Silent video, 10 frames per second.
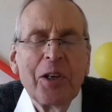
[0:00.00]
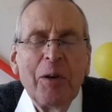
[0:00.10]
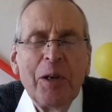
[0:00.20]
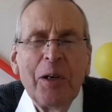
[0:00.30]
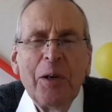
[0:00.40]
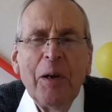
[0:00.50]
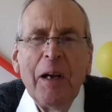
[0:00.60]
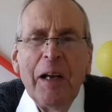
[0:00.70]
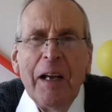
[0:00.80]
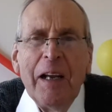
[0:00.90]
you,
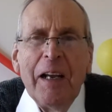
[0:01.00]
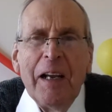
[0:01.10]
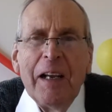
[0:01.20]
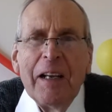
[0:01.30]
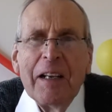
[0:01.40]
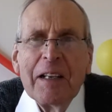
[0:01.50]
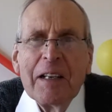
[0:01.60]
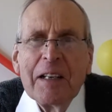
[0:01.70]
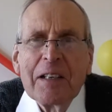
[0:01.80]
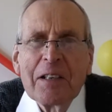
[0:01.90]

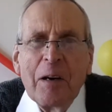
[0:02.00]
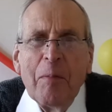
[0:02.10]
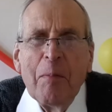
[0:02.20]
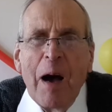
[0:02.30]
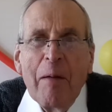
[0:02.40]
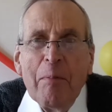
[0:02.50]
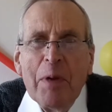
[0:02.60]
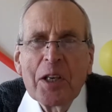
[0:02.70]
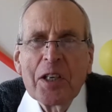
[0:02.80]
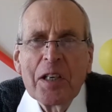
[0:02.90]
some
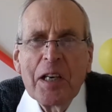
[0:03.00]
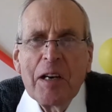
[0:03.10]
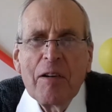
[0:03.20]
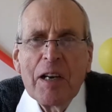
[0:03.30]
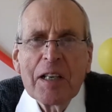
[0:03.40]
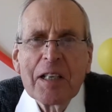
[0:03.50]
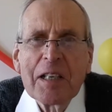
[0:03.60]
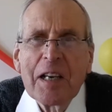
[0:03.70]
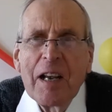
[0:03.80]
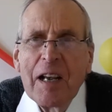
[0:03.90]

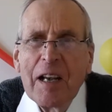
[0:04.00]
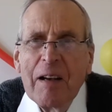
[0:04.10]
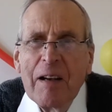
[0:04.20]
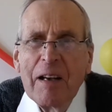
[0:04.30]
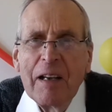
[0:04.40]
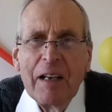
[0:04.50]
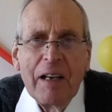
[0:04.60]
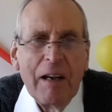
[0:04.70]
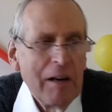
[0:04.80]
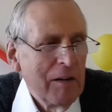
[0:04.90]
mysterious
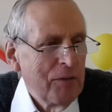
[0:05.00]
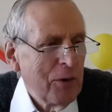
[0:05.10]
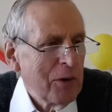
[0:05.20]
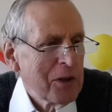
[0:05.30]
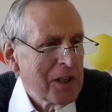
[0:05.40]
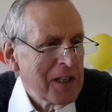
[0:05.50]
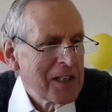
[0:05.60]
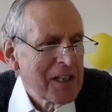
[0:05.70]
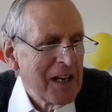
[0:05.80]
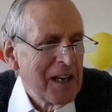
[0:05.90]

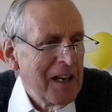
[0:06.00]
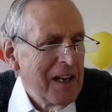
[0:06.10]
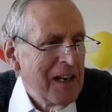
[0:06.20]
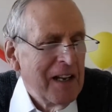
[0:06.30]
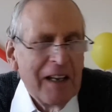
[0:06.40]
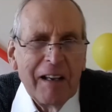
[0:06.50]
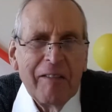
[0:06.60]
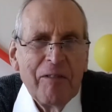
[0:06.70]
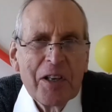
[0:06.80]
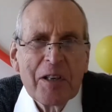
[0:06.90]
forces,
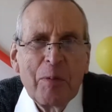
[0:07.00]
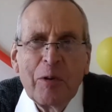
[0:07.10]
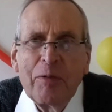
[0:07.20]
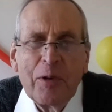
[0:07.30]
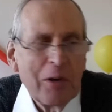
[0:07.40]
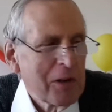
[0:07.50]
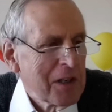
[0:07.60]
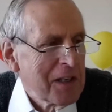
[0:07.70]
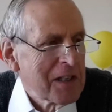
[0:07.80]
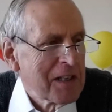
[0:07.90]
invisible
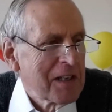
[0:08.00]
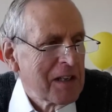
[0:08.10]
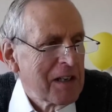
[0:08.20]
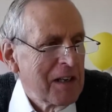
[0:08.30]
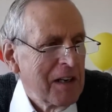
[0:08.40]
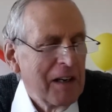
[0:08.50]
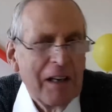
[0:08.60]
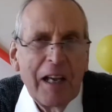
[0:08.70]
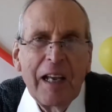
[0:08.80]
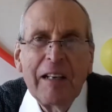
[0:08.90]
forces,
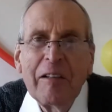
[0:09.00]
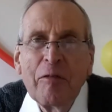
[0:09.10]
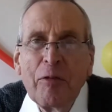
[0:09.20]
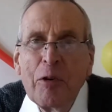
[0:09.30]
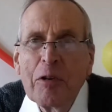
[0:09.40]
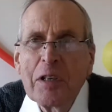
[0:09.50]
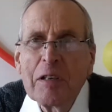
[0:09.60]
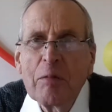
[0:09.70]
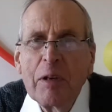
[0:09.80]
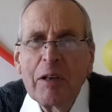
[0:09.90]
hidden
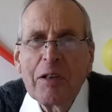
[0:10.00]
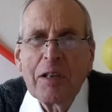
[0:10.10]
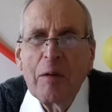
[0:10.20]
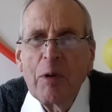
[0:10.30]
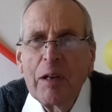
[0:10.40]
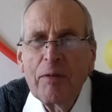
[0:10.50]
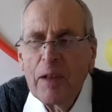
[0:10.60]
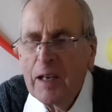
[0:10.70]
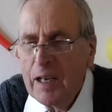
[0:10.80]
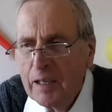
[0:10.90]
forces. Well, you could say, well, if
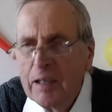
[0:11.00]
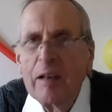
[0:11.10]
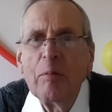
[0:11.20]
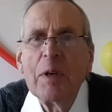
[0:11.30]
they're hidden